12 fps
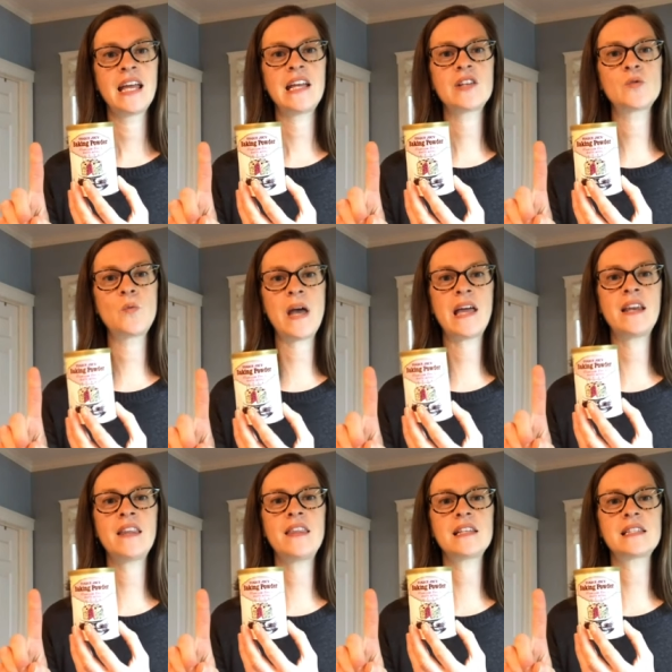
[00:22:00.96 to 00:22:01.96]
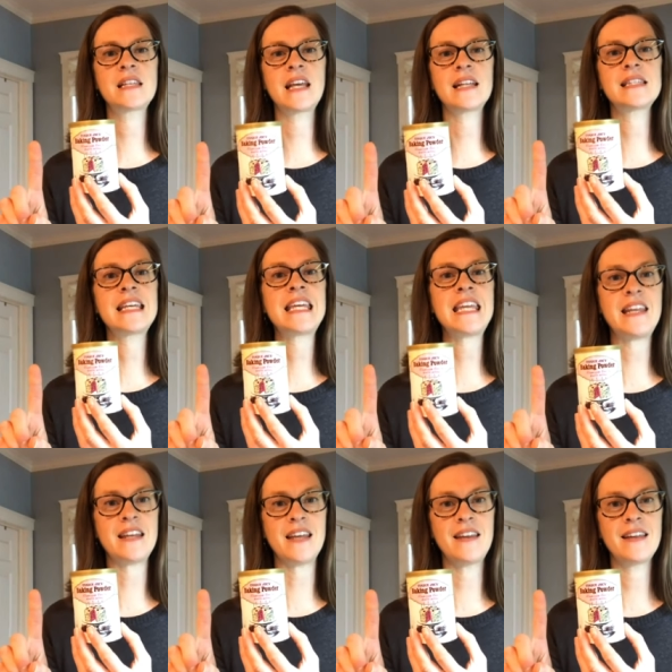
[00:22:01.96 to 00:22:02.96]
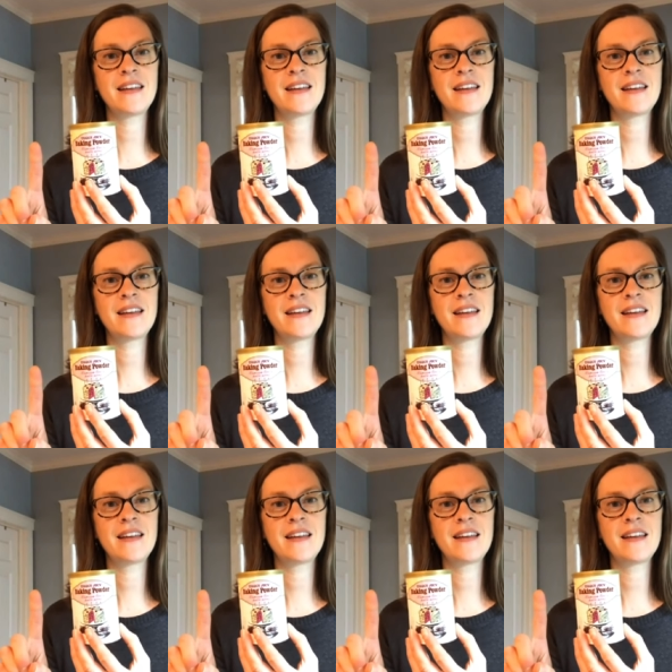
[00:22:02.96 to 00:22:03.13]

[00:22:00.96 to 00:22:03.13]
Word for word: is when this gets heated.